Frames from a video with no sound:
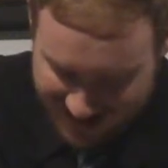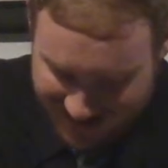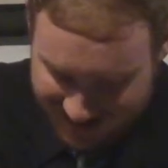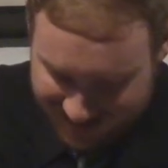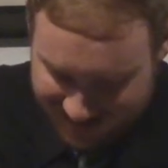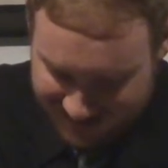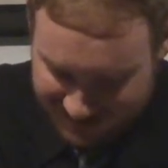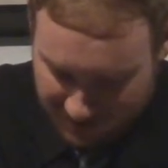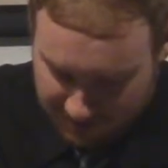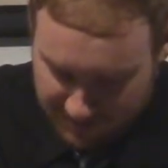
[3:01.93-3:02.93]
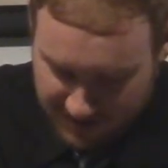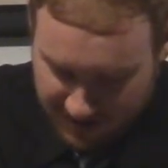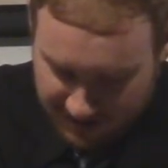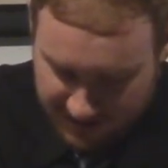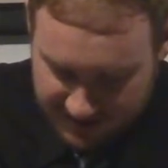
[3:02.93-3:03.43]
And so from
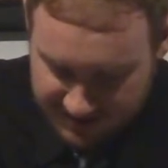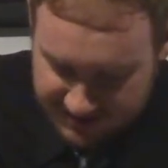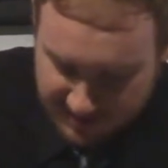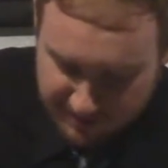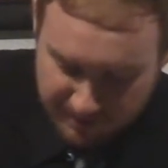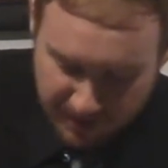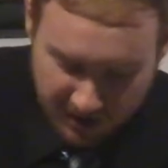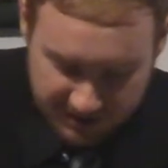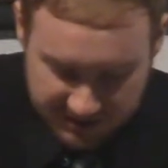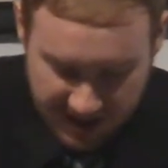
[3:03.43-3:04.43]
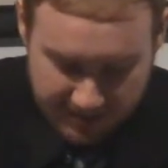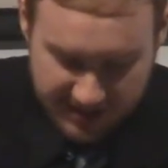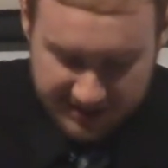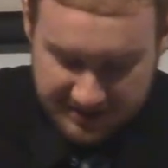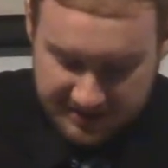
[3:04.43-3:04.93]
there, then some of Paul's
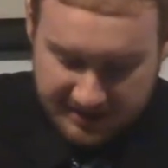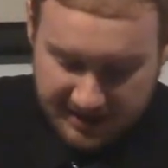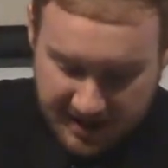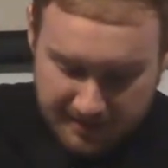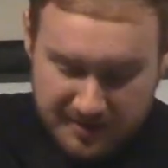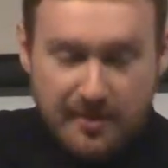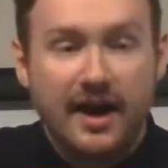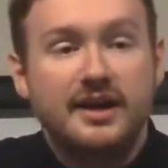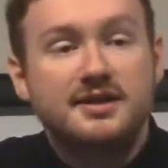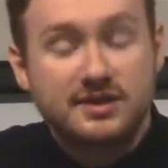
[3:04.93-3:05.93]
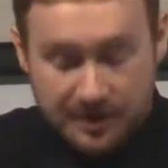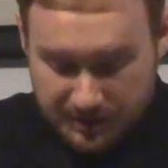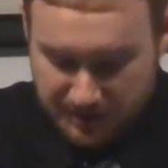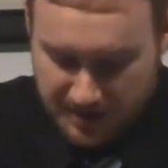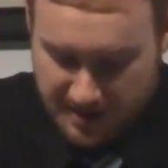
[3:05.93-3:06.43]
comments came to mind,
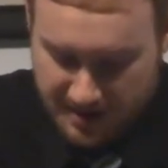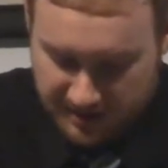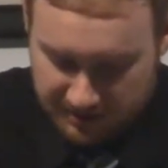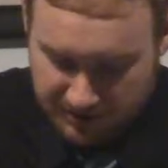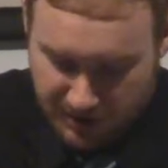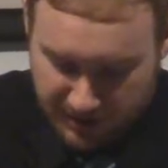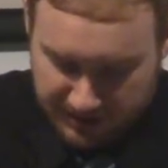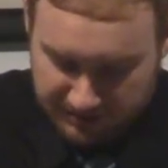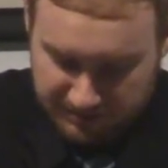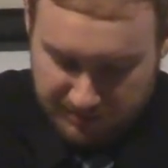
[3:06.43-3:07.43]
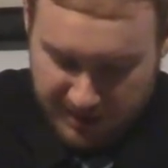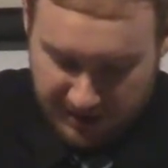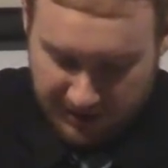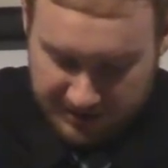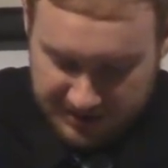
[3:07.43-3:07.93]
so drawing
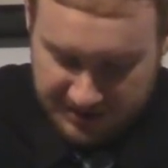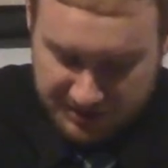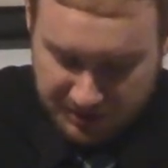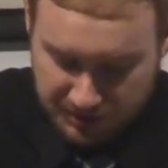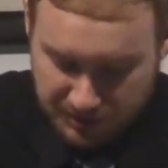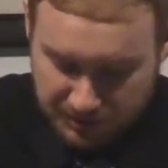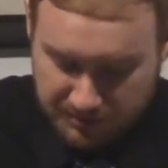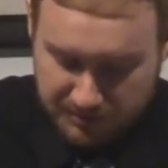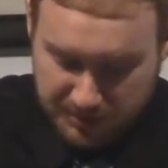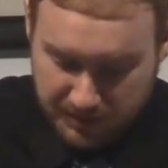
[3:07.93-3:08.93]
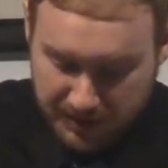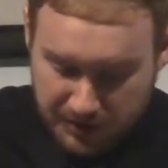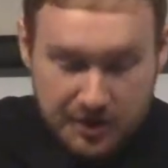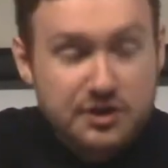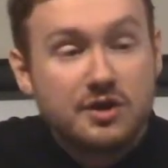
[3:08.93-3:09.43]
parallels between
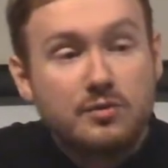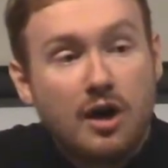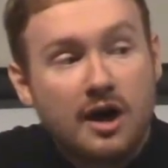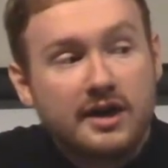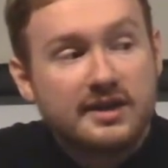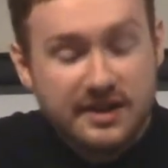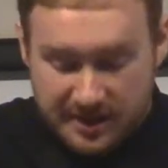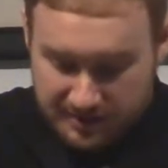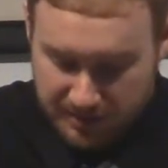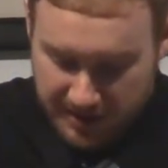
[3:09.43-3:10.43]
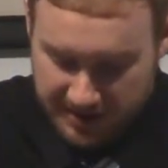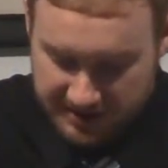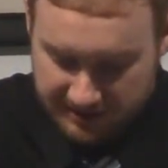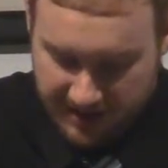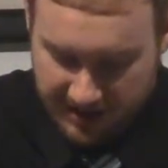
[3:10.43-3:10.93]
Christian walk and the
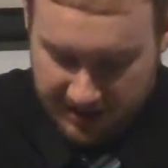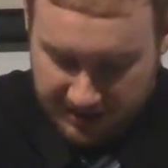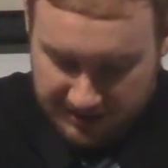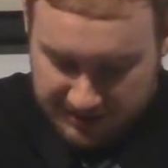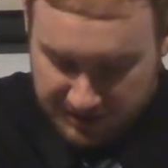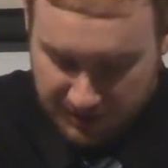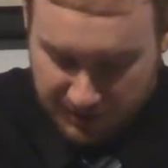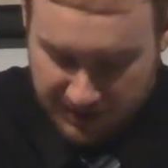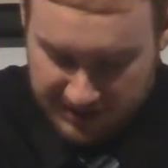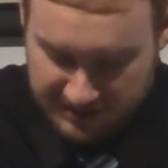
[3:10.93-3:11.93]
experience of hiking, so